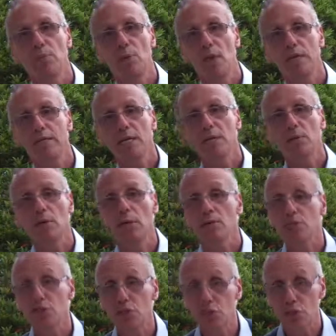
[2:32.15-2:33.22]
adding
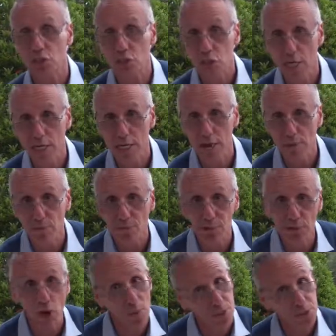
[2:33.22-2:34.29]
each and
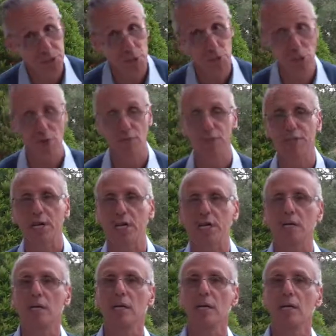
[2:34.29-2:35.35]
every, almost each and every
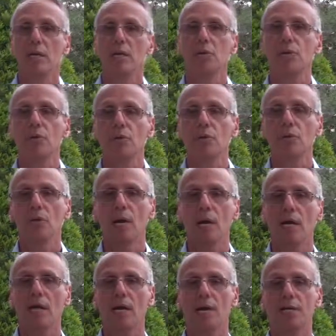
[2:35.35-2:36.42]
day
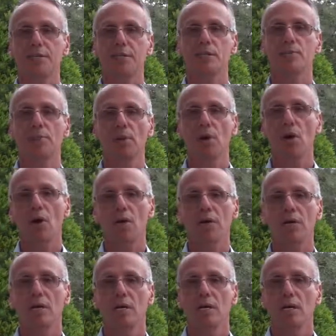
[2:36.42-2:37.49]
to Galaxy's blog
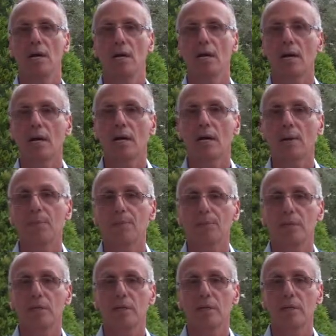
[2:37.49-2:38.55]

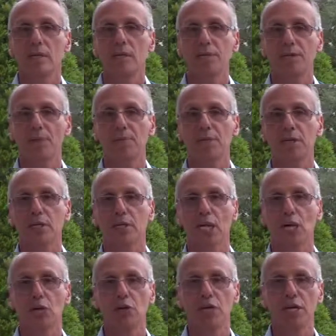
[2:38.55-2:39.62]
is something
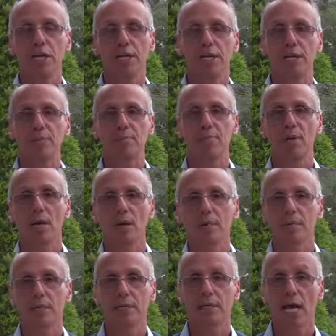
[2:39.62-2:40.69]
unique,
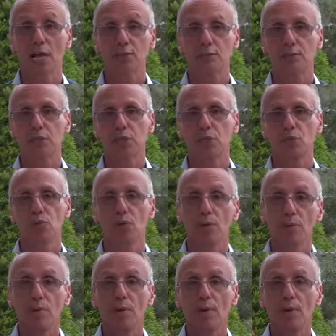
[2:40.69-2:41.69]
and it helps me to